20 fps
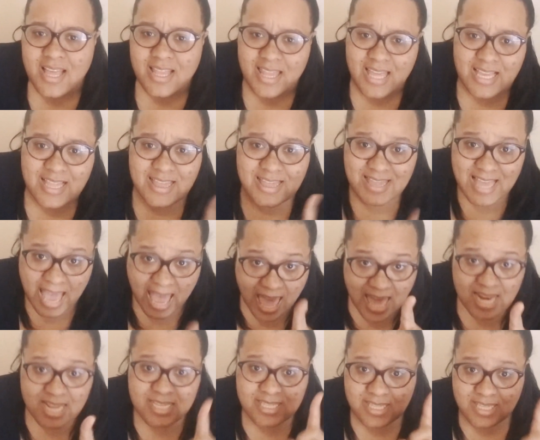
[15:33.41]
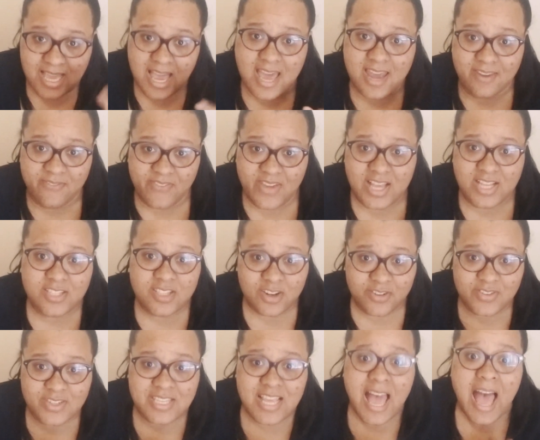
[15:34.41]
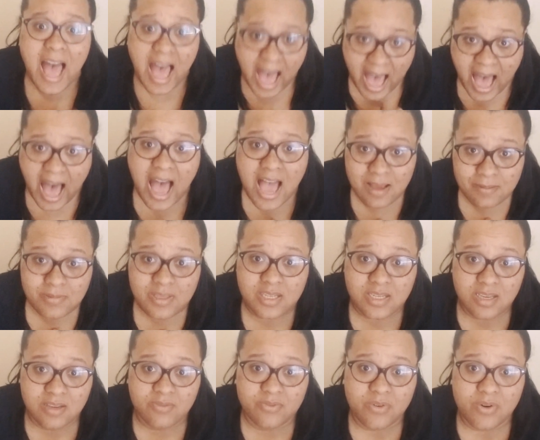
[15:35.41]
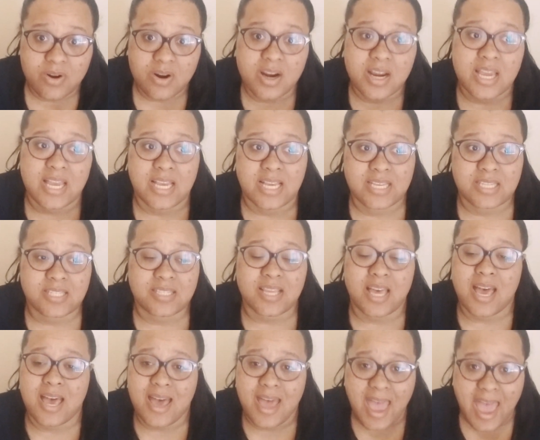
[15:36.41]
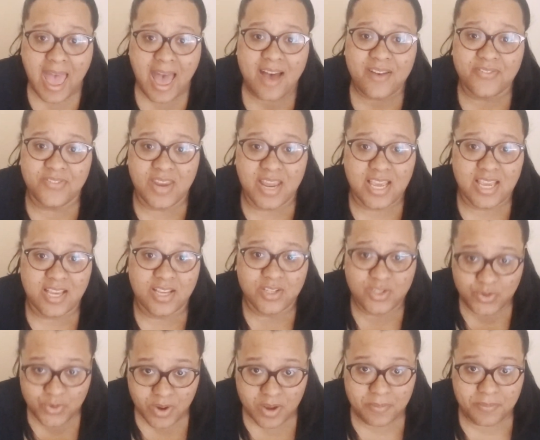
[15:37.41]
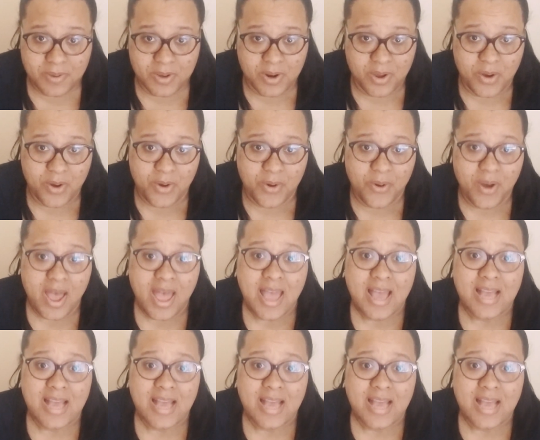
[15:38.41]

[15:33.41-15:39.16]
Like, that is the kind of fan service I'm looking for, is a half-naked Choi Minho